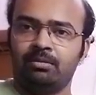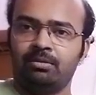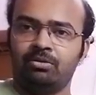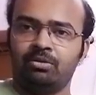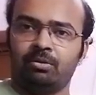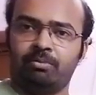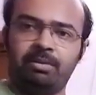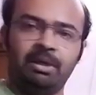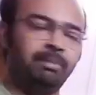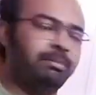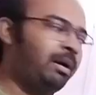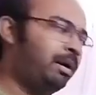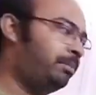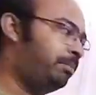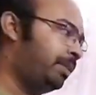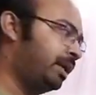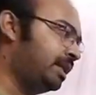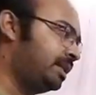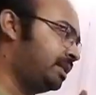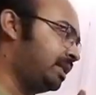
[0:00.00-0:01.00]
So people
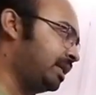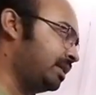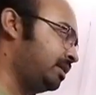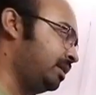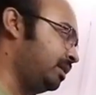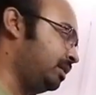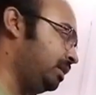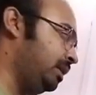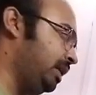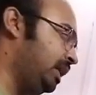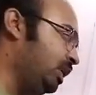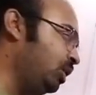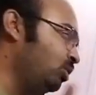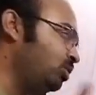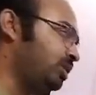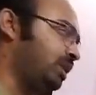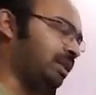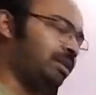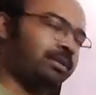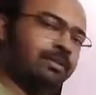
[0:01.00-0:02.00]
purchase it,
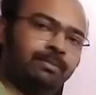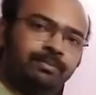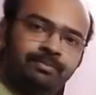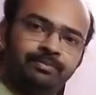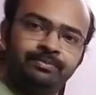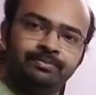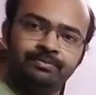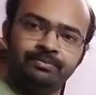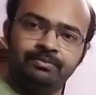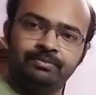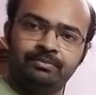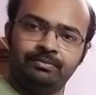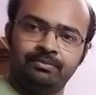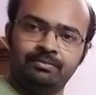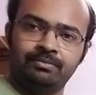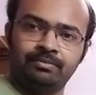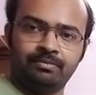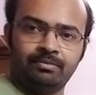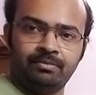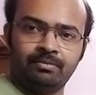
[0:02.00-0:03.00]
use it.
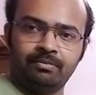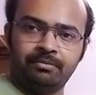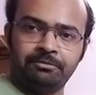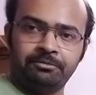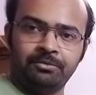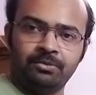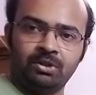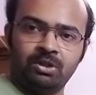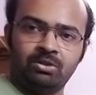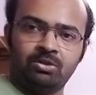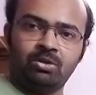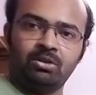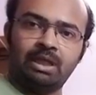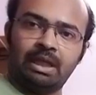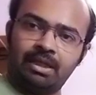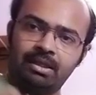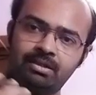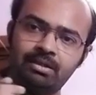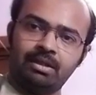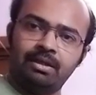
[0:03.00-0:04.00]
So that
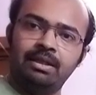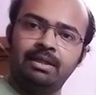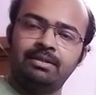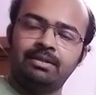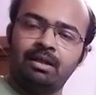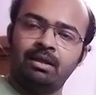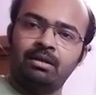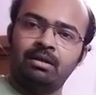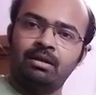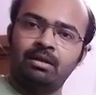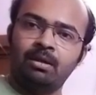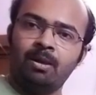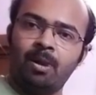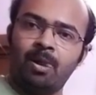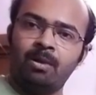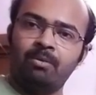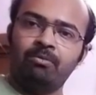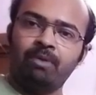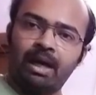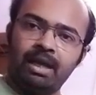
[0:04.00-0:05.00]
is the reason
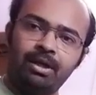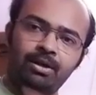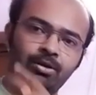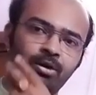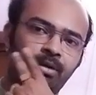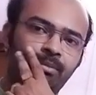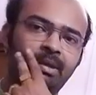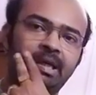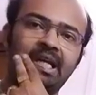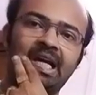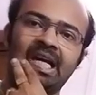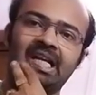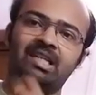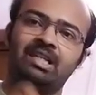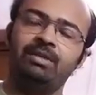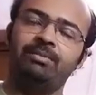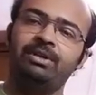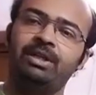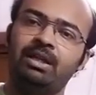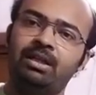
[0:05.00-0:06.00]
why economic
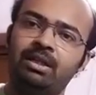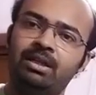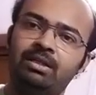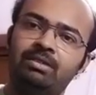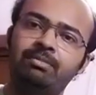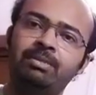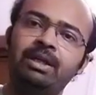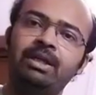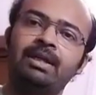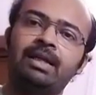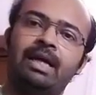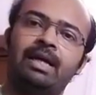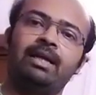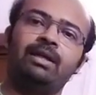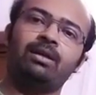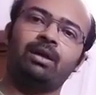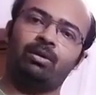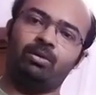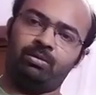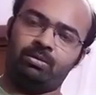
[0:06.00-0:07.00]
activity is being
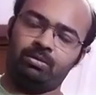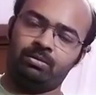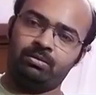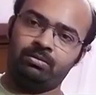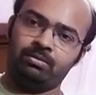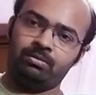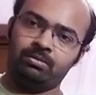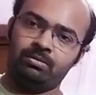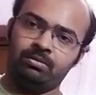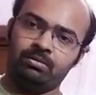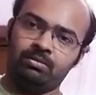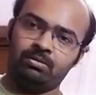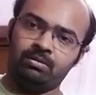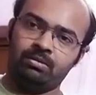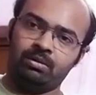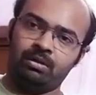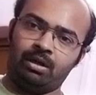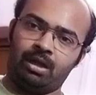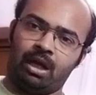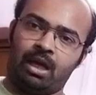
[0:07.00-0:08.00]
carried out.
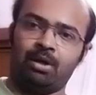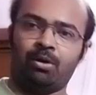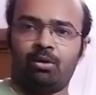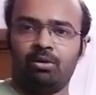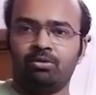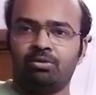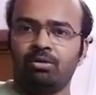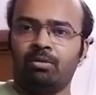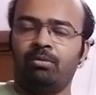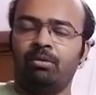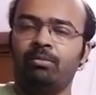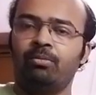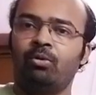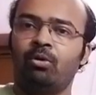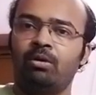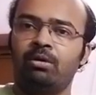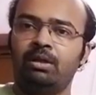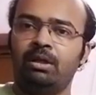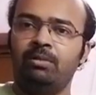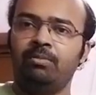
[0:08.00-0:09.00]
And also one
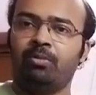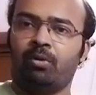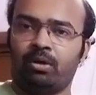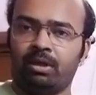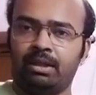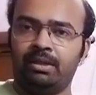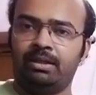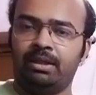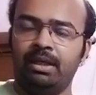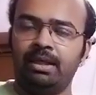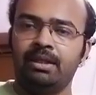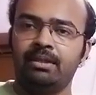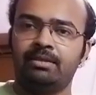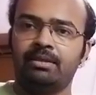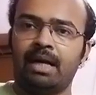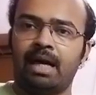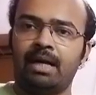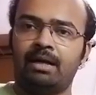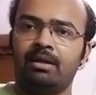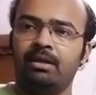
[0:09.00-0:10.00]
more important thing is
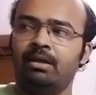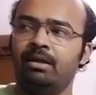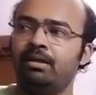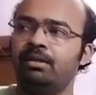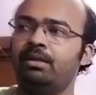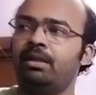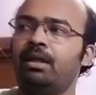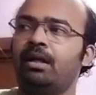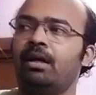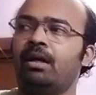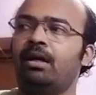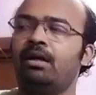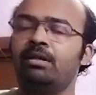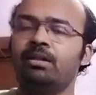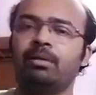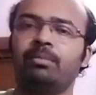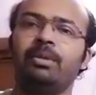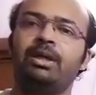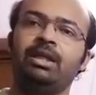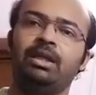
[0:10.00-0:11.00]
that they earn
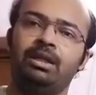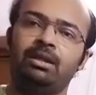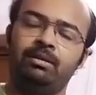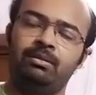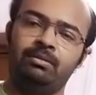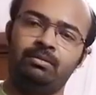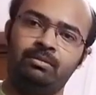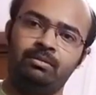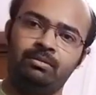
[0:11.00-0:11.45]
the money.